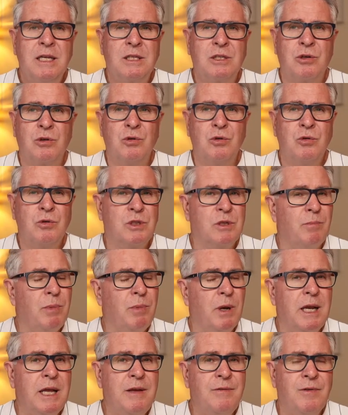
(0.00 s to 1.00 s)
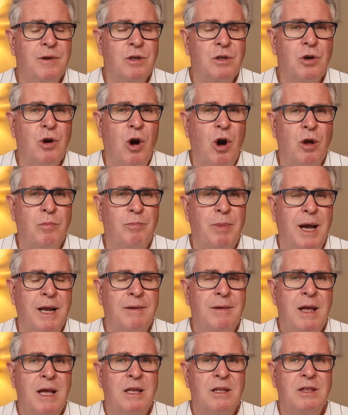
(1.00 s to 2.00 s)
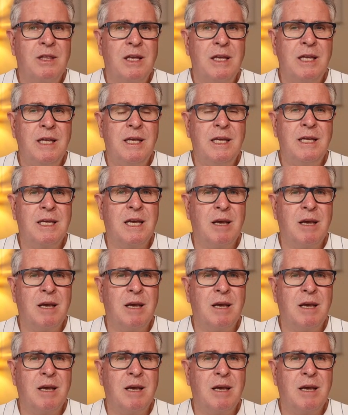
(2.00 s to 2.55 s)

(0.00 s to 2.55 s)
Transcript: to believe in God, but the